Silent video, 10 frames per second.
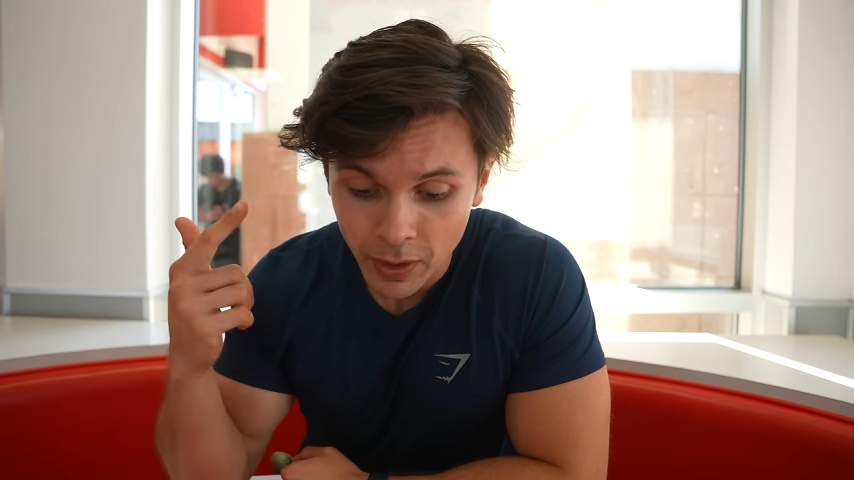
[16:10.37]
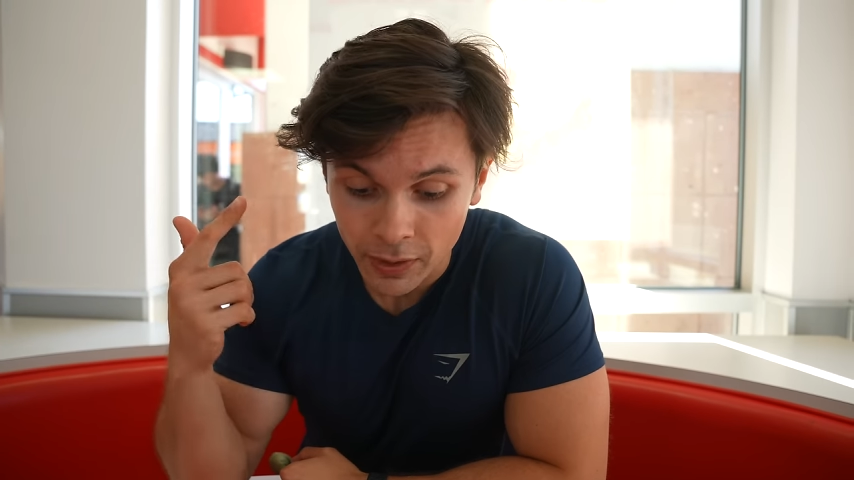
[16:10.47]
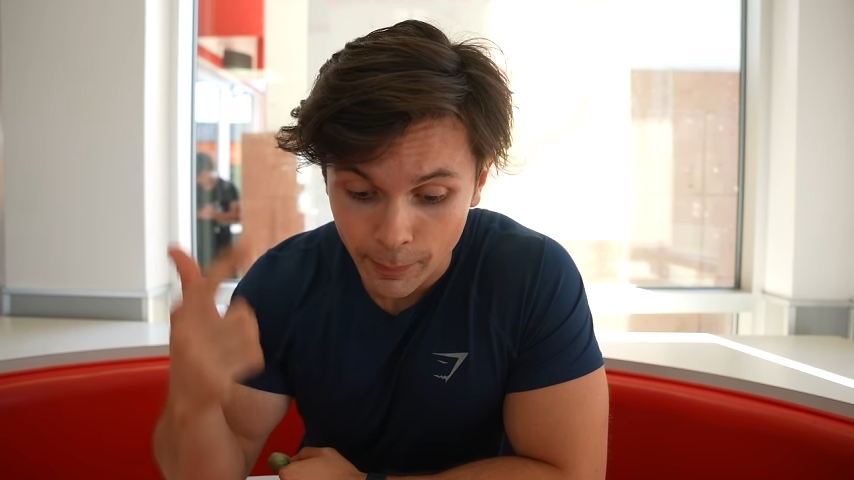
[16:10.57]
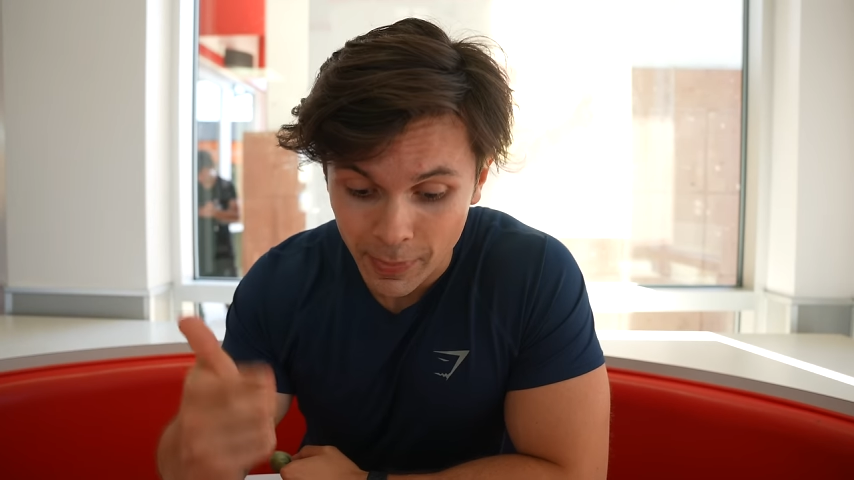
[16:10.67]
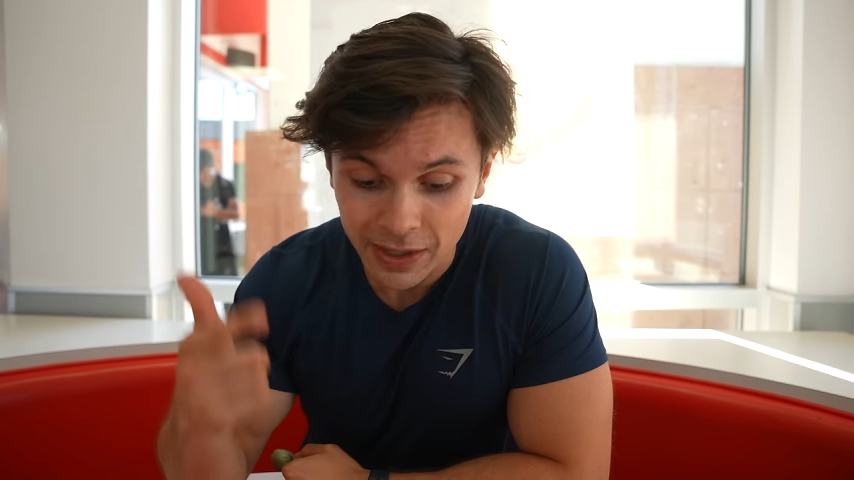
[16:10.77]

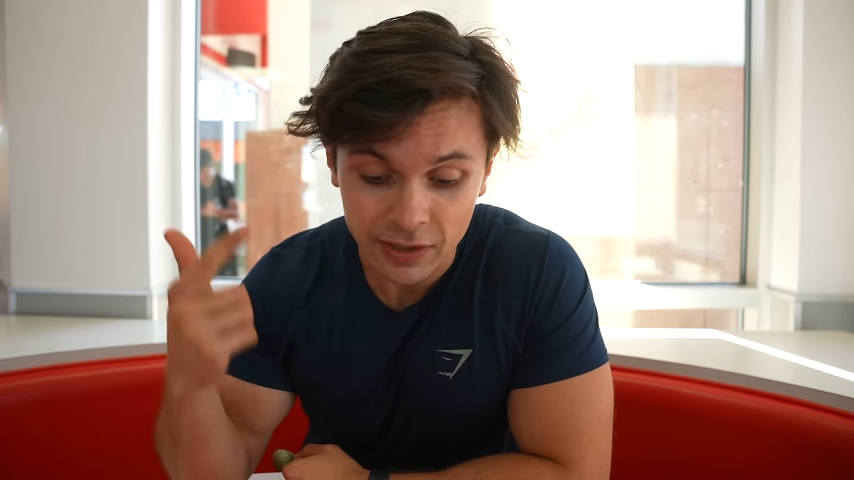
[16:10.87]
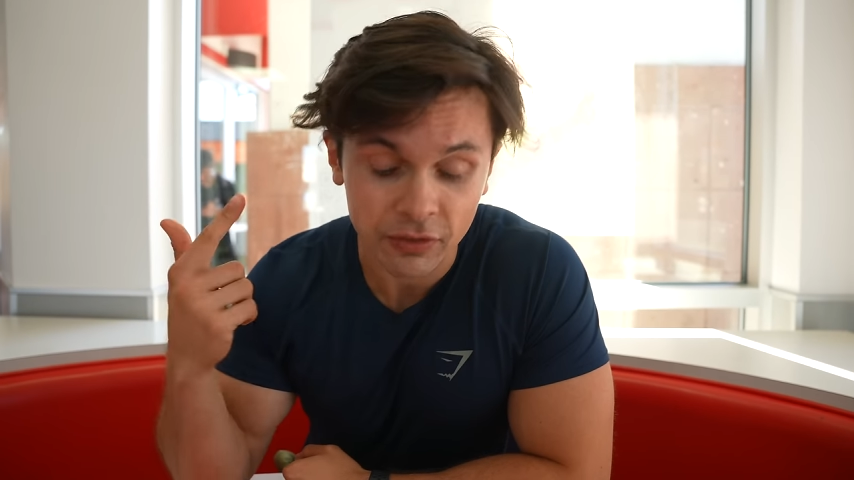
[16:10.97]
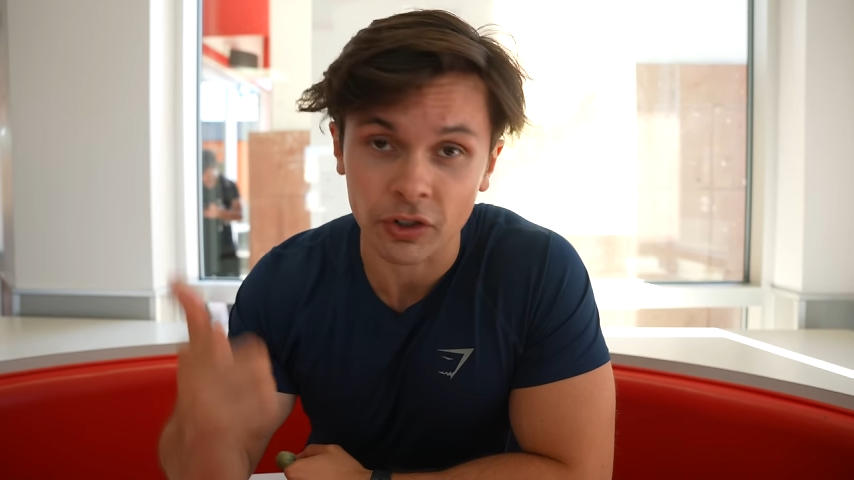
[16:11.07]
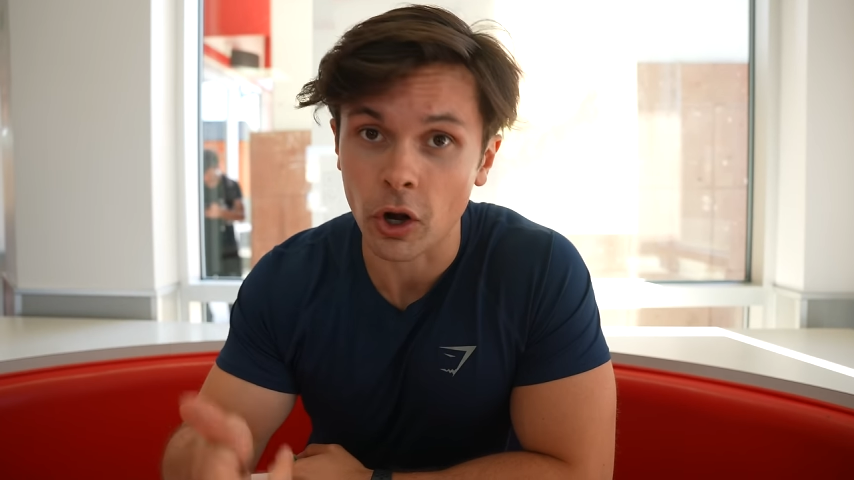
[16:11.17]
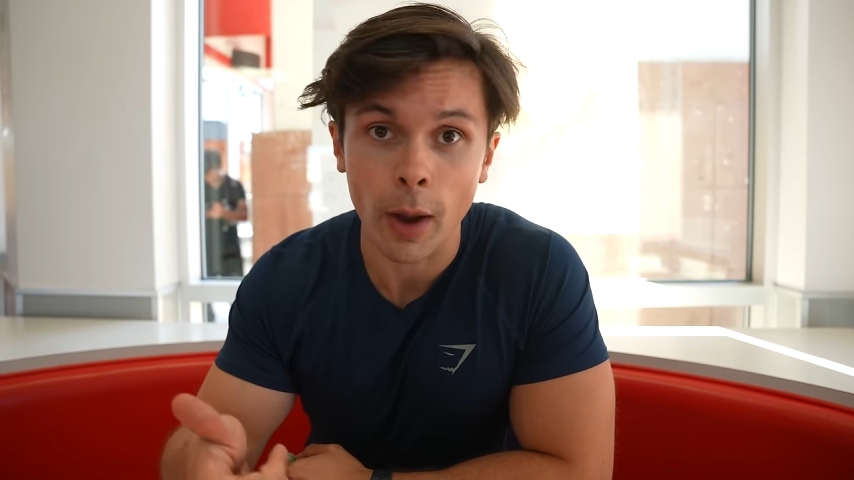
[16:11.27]
The meat is
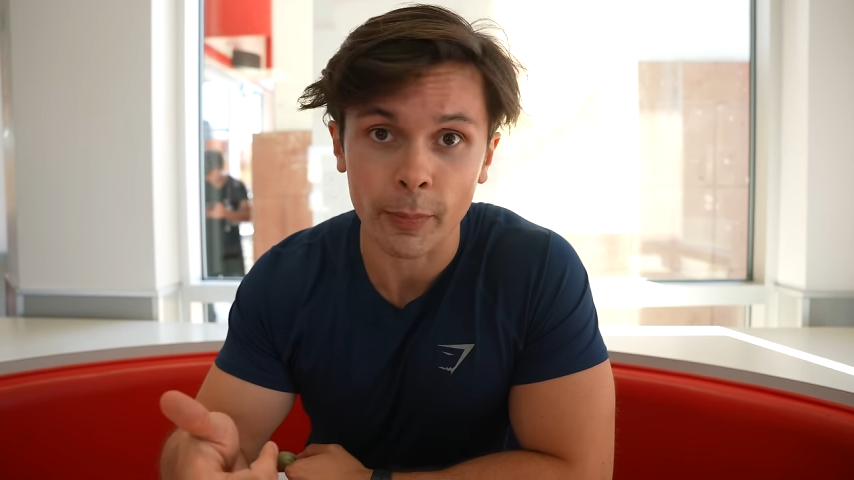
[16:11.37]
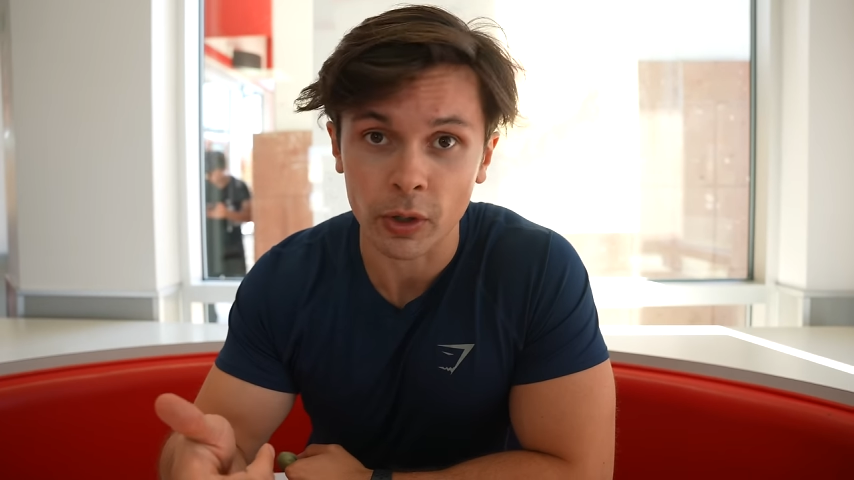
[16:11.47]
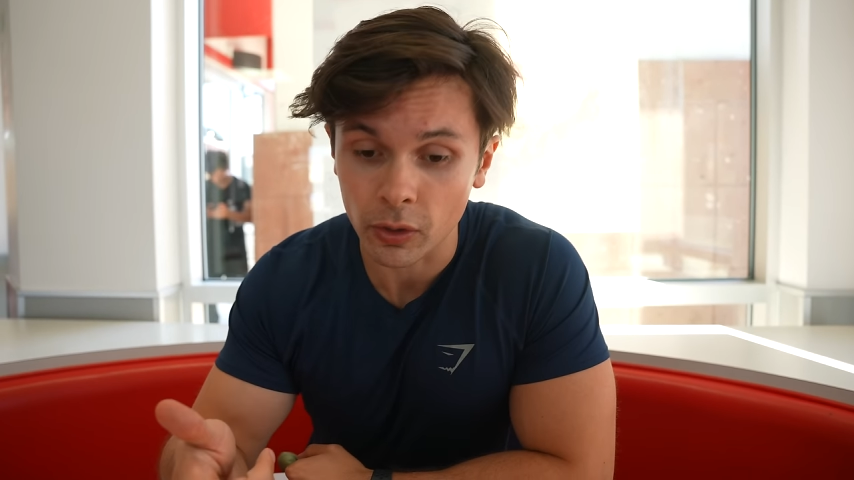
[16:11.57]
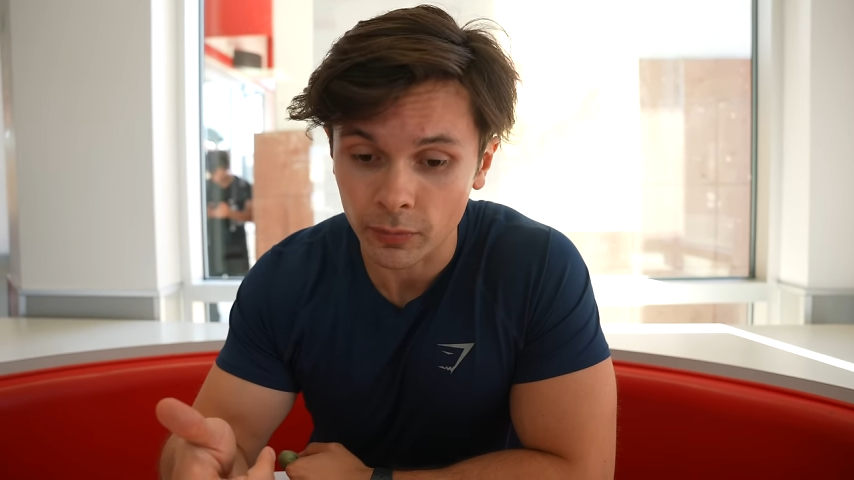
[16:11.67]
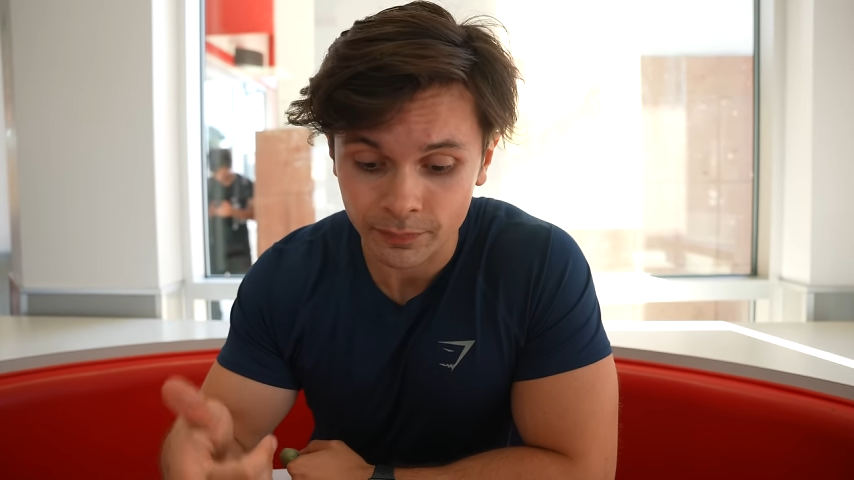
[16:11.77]
phenomenal.